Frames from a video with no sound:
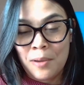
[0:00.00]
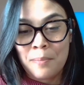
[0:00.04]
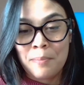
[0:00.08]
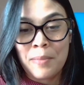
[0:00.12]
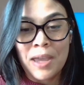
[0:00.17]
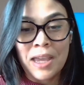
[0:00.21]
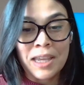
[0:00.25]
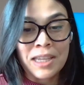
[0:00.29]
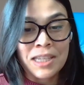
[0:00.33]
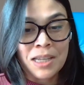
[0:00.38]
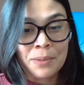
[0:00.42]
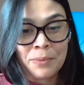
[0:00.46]

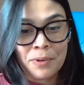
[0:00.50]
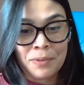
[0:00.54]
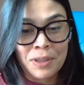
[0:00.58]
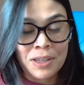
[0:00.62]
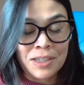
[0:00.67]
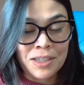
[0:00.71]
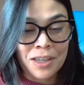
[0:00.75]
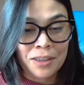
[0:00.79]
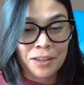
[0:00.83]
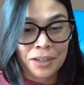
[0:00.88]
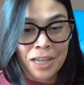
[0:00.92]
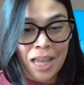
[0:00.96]
make some of
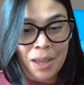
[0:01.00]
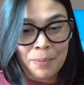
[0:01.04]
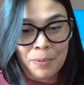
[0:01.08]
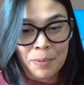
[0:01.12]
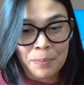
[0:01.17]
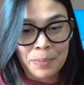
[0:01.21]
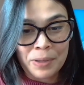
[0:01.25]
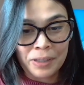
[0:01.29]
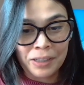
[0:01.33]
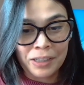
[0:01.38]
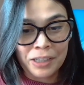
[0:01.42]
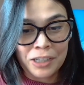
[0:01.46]
these other
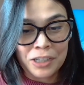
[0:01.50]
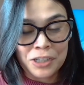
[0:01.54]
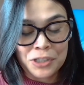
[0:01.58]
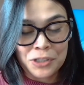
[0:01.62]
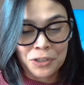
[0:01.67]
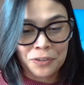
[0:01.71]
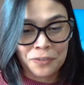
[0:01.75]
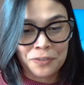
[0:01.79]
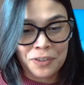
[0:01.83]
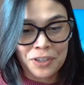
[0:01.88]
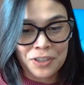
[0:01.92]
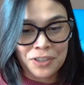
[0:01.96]
capabilities
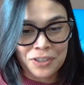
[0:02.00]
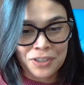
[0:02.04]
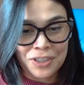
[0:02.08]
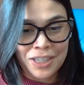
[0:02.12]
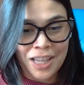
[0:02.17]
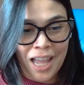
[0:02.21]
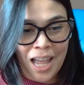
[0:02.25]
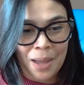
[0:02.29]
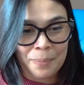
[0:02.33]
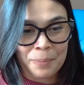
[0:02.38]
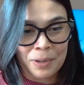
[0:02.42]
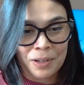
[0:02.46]
or features
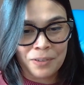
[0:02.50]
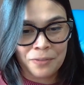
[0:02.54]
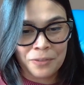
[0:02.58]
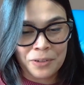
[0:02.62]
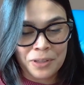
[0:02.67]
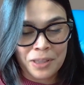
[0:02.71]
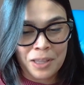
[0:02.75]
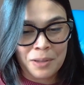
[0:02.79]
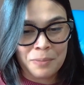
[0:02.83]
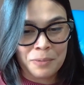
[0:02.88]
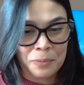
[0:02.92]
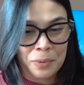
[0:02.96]
happen
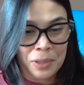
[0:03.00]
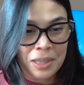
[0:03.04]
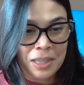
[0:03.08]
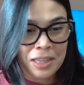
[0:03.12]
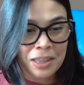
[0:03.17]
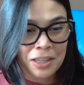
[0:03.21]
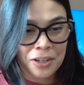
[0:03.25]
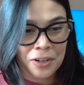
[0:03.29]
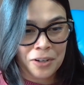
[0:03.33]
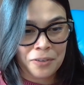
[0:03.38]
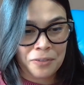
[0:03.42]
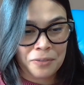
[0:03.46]
for them
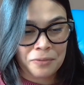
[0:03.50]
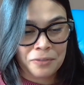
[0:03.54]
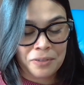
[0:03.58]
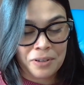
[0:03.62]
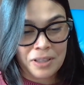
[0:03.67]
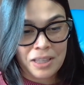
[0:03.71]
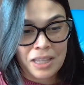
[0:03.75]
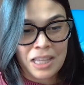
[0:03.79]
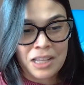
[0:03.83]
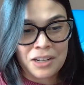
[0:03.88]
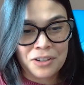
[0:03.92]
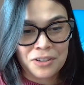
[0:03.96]
within their
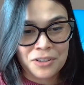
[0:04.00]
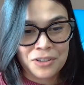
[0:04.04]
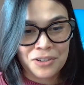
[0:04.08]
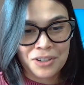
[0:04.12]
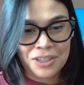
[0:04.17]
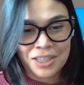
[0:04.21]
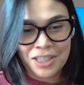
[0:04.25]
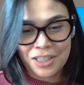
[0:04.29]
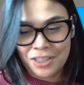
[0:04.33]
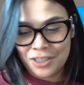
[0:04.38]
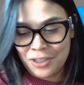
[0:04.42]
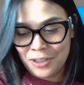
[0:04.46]

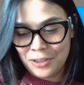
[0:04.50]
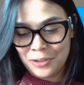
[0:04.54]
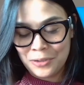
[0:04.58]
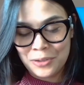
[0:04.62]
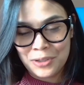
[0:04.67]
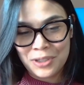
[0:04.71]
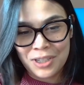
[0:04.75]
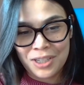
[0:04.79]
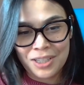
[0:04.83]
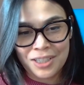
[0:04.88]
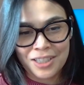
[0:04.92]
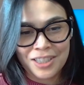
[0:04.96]
industries and
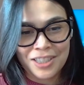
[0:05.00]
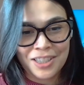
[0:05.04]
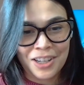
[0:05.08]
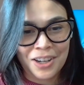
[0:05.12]
solutions.